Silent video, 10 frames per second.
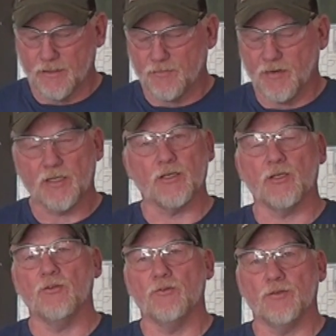It's better to
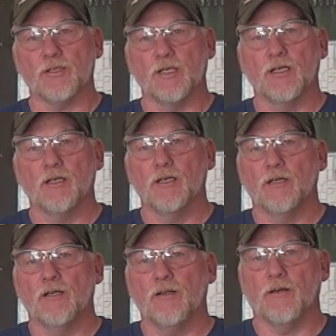use
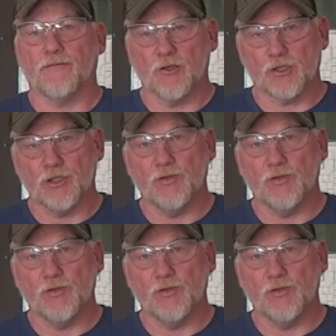the first